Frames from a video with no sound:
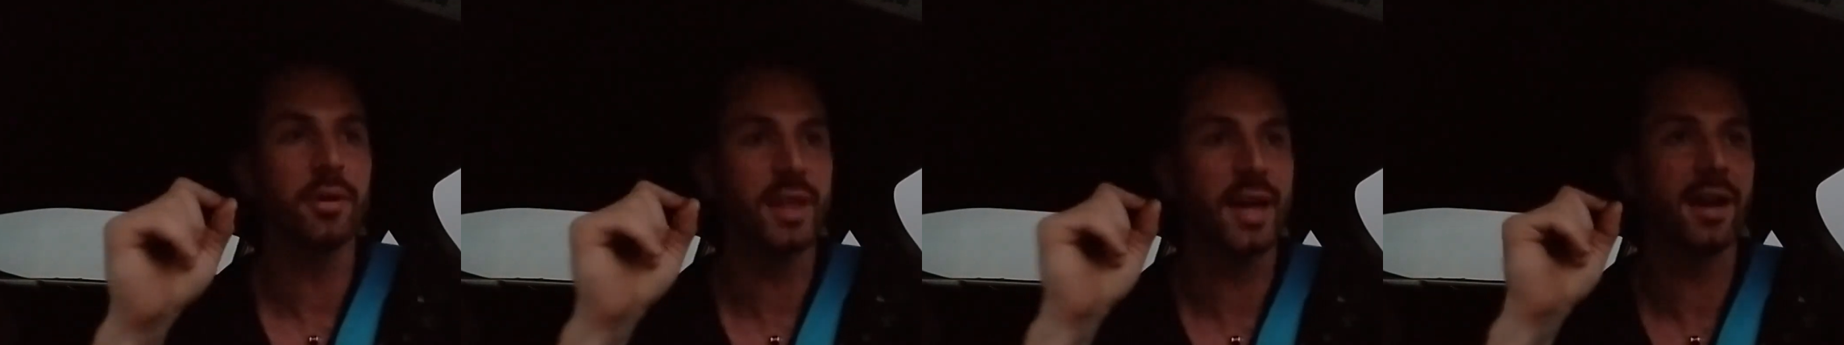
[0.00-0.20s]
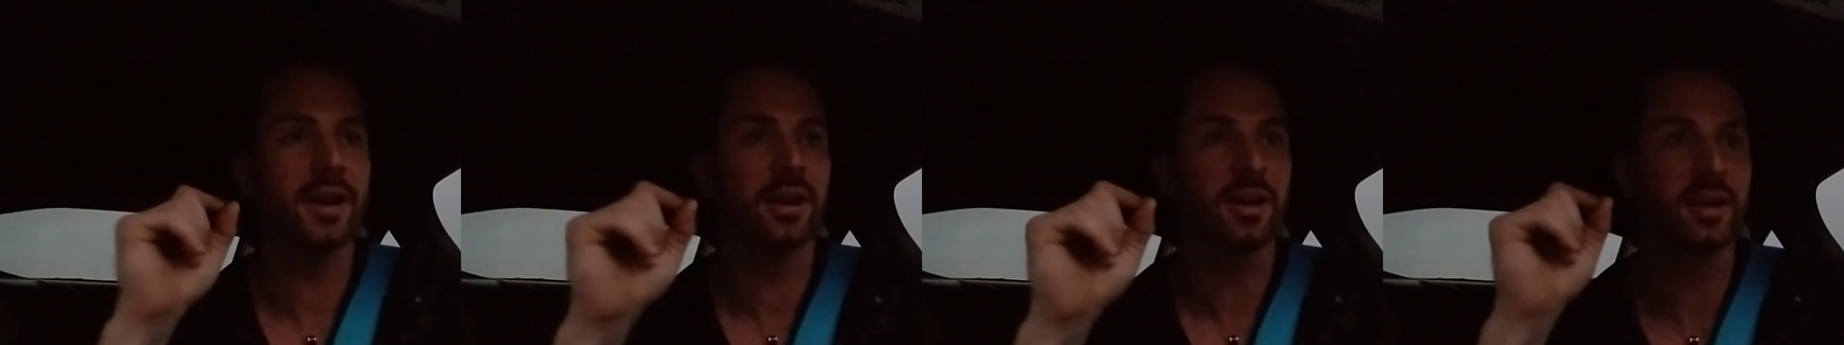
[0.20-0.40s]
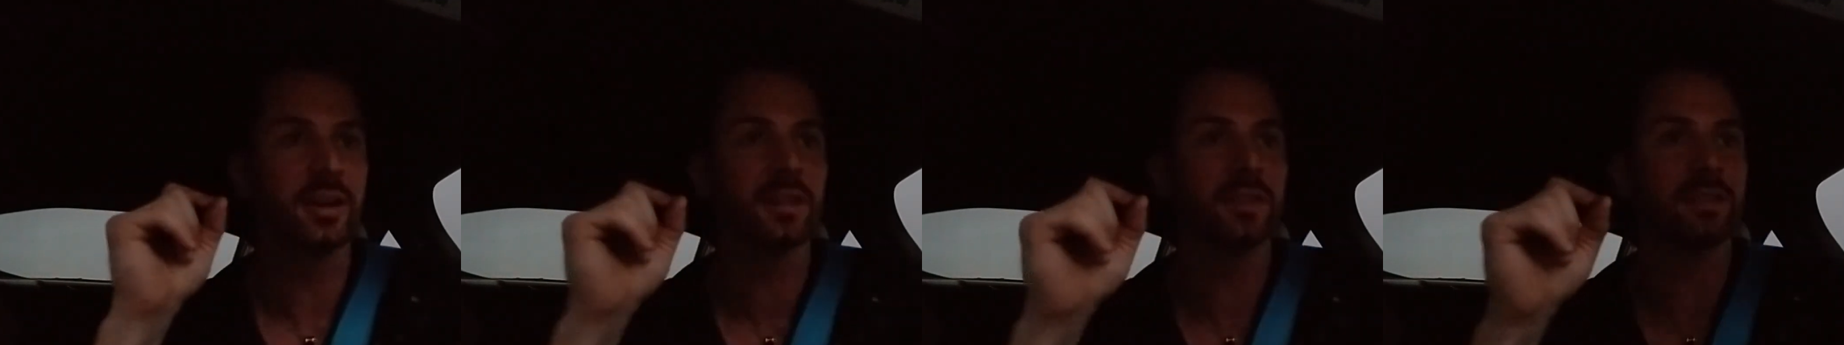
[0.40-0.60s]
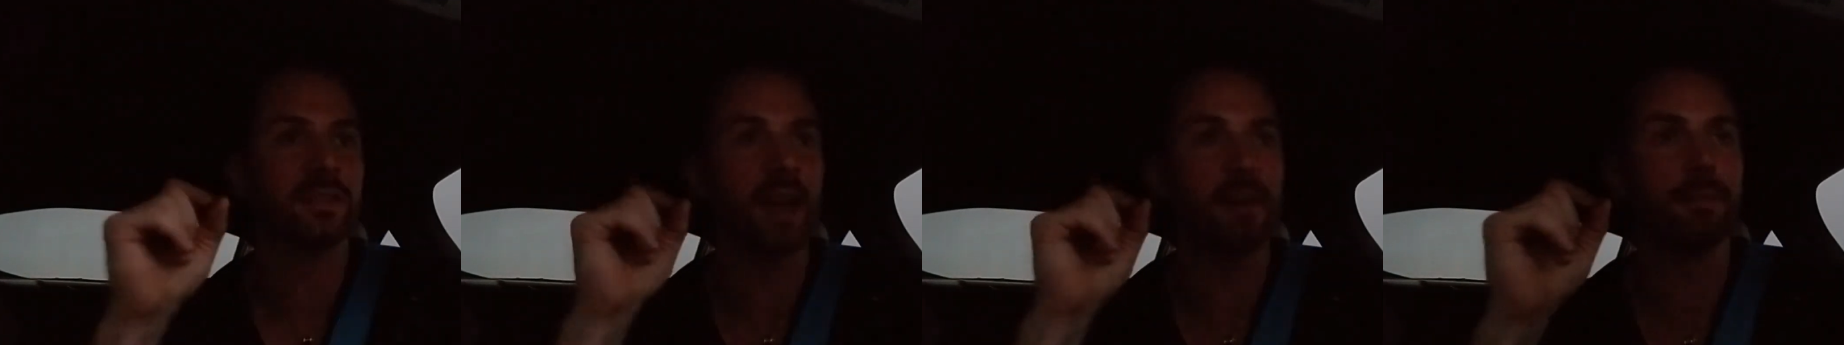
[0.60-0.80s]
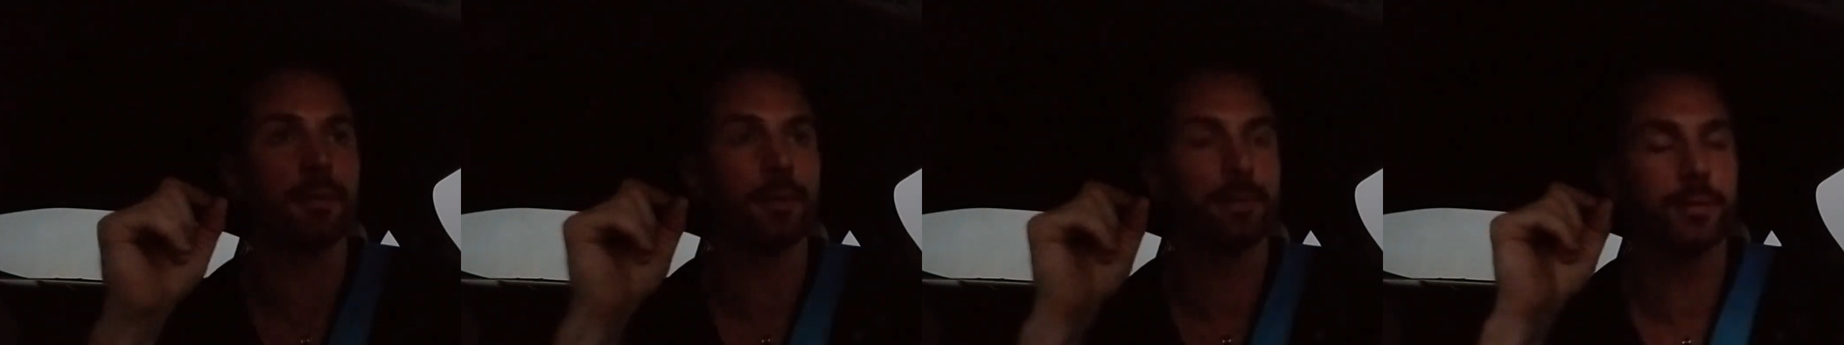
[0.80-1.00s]
that are going to
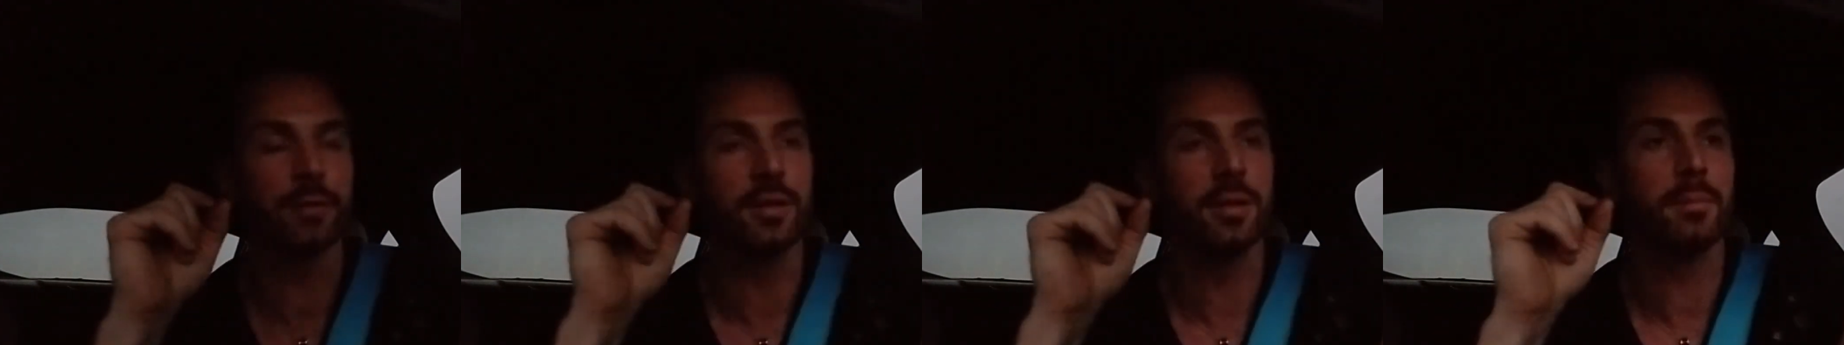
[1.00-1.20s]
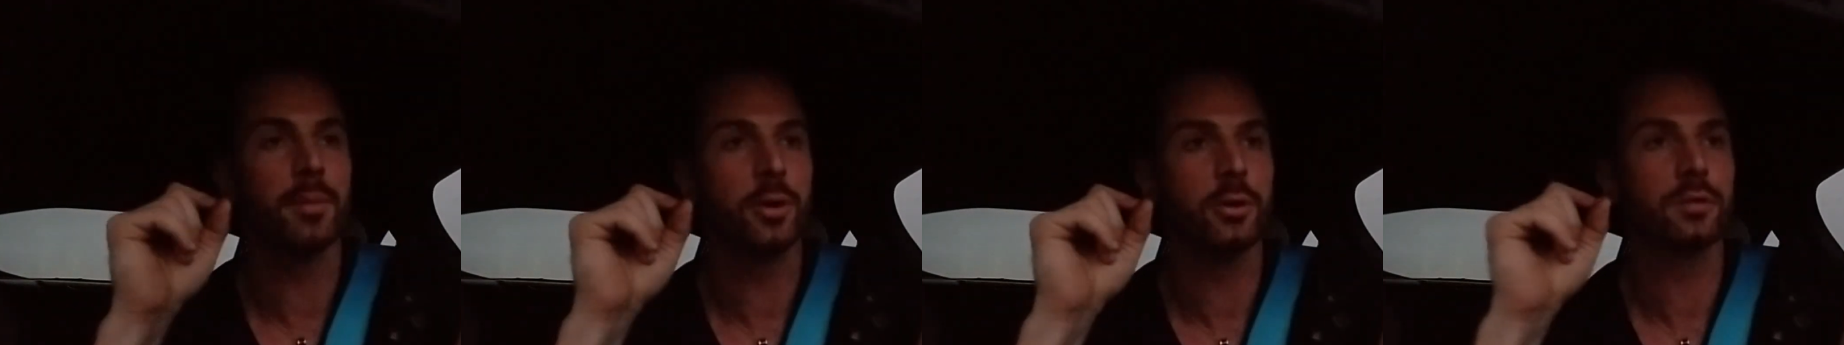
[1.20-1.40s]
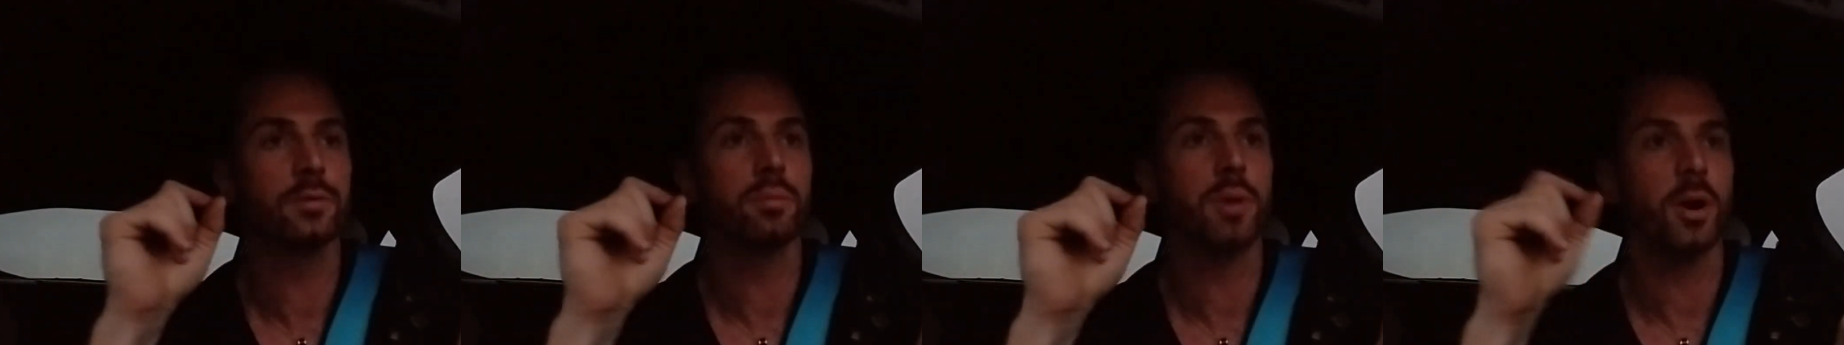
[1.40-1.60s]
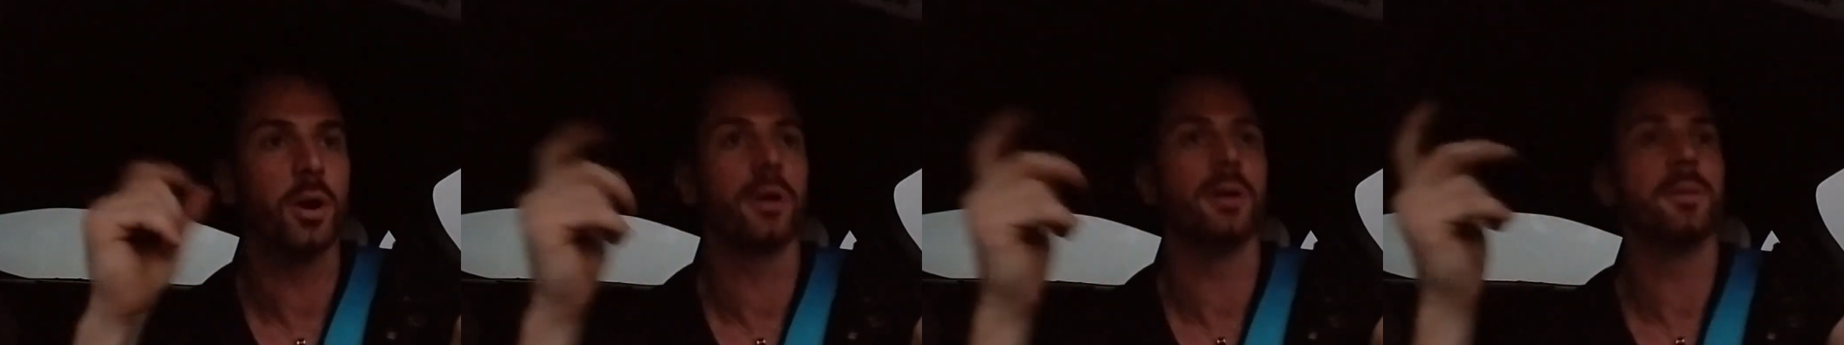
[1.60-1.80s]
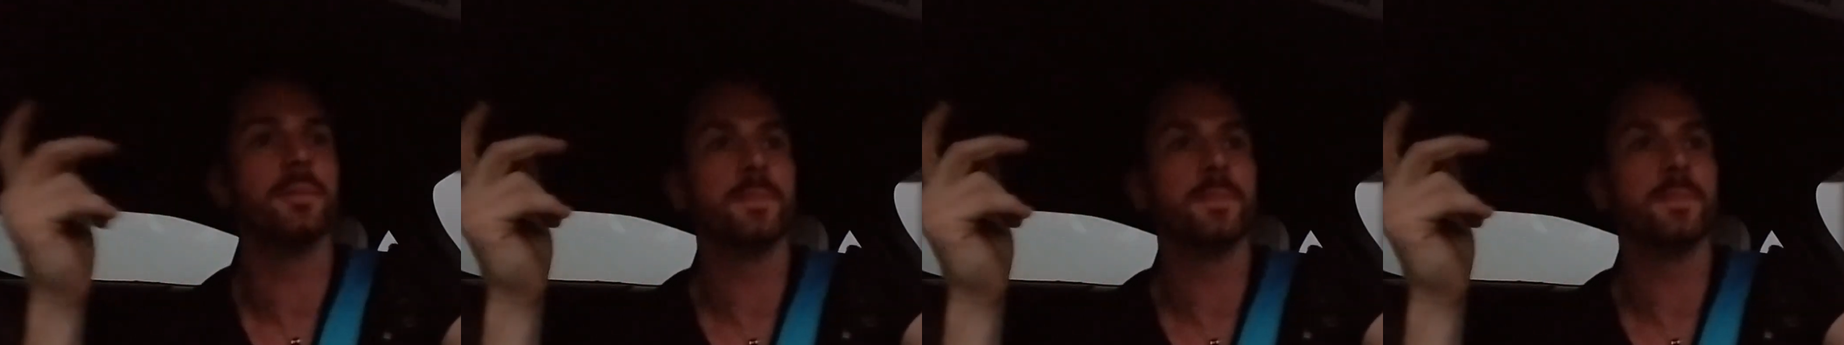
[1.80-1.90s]
suffer for the most part.